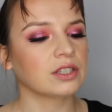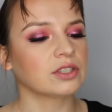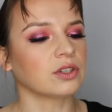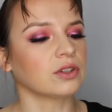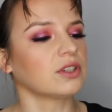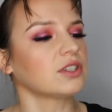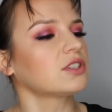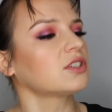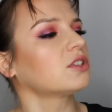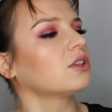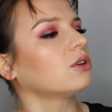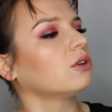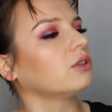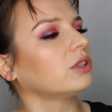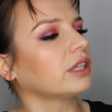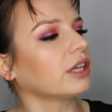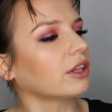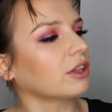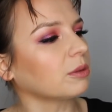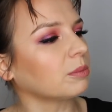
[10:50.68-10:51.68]
So this is the
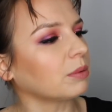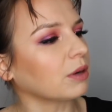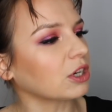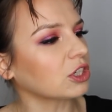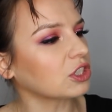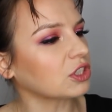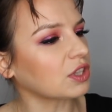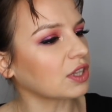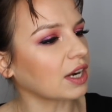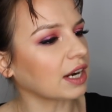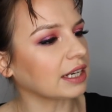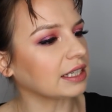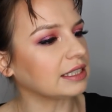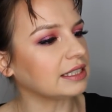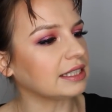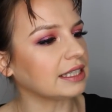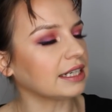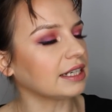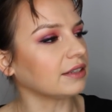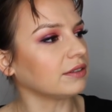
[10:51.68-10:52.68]
only other brush that I
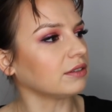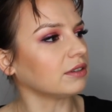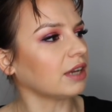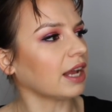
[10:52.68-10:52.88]
didn't